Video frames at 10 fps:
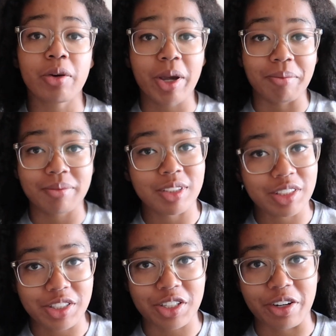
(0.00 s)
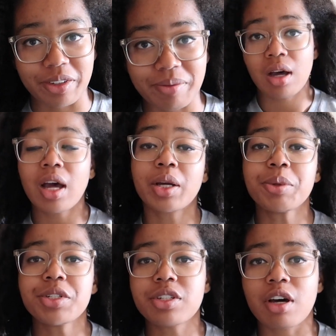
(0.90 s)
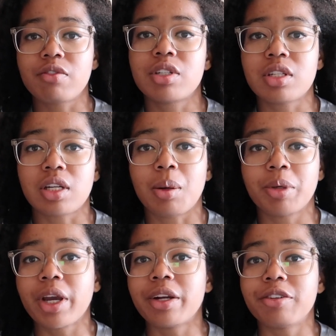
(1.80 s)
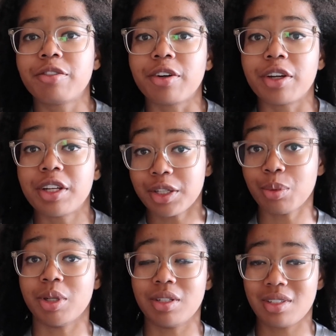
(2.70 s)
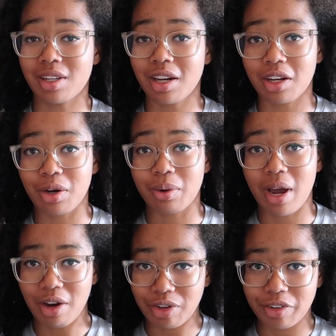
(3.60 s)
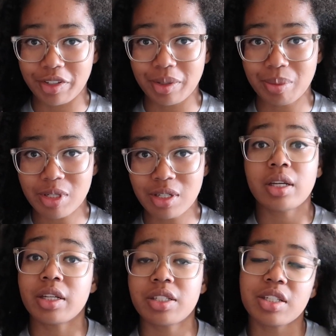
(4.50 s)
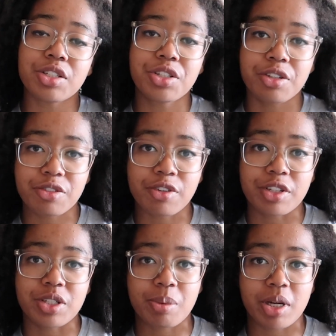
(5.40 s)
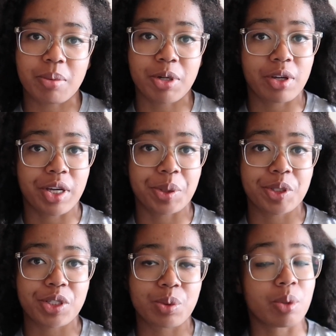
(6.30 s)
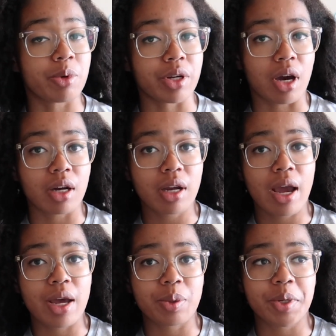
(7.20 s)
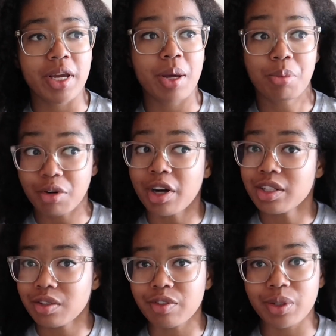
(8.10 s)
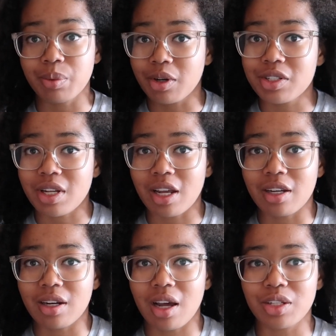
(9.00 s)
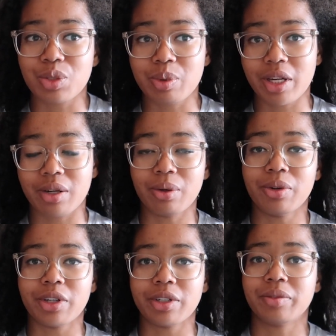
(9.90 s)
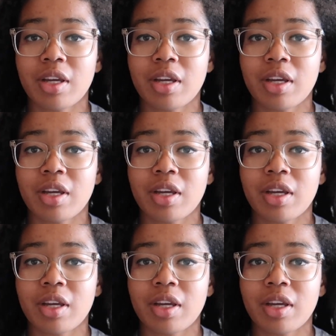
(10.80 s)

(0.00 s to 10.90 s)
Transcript: Okay, let's get started. Language is obviously complicated for humans, let alone algorithms. It's easier for us to pick up new languages when we're young, and we get progressively worse at it as we get older.